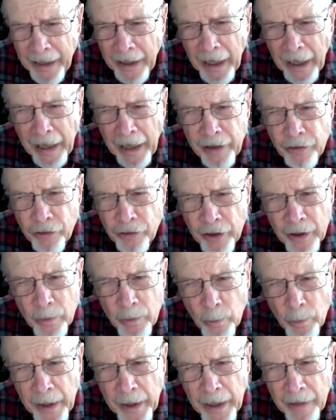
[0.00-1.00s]
And I
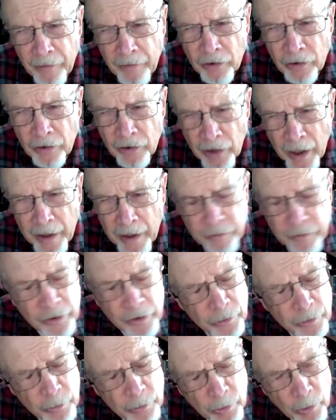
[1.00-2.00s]
think we have a lot
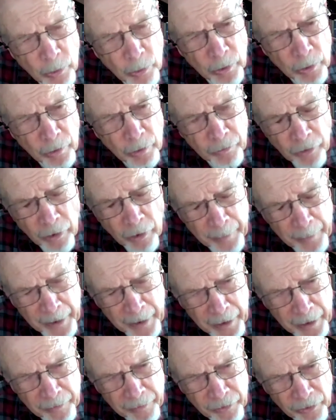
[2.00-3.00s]
of control over our
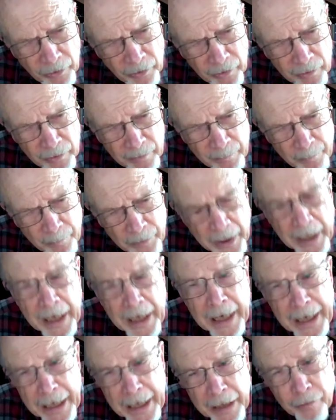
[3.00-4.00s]
behavior
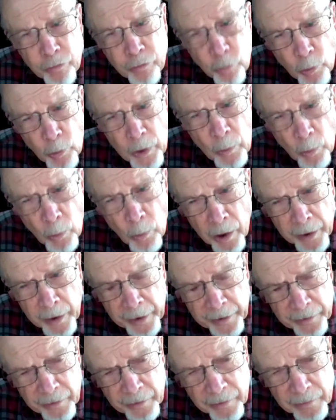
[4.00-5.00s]
if we
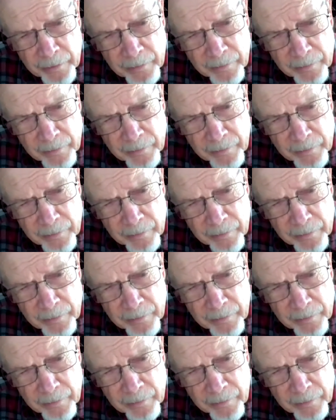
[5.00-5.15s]
want it.